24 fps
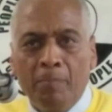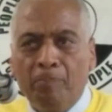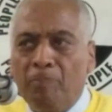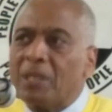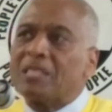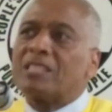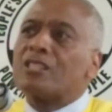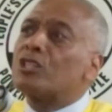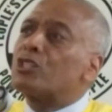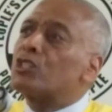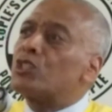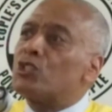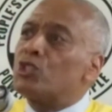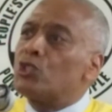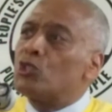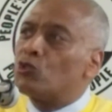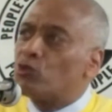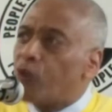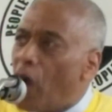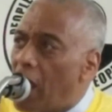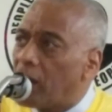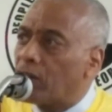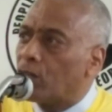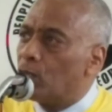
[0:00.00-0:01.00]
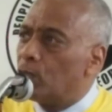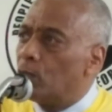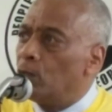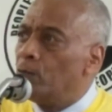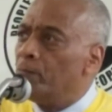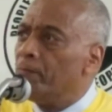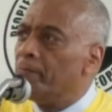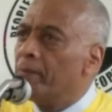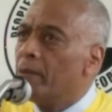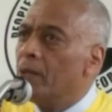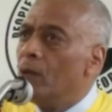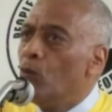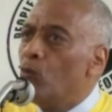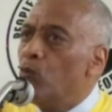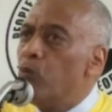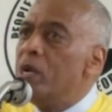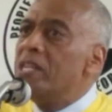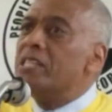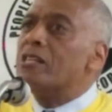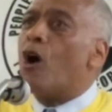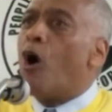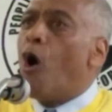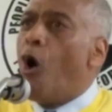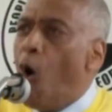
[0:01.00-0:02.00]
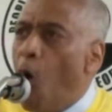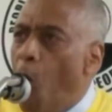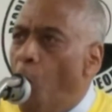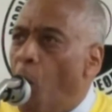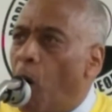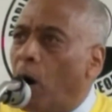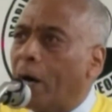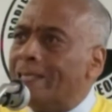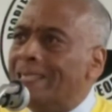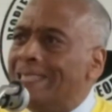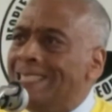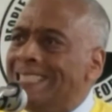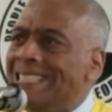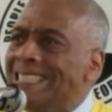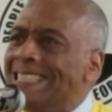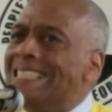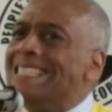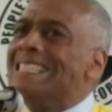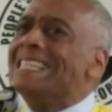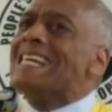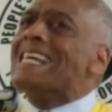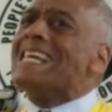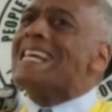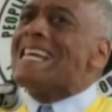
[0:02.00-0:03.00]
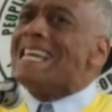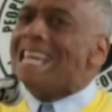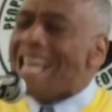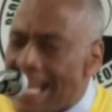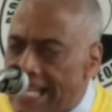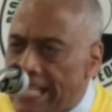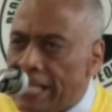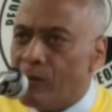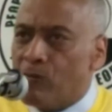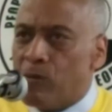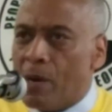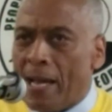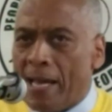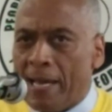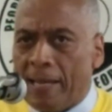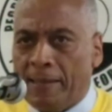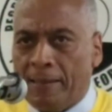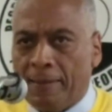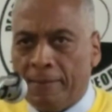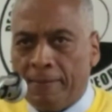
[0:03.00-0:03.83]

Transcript: But the struggle went on anyway.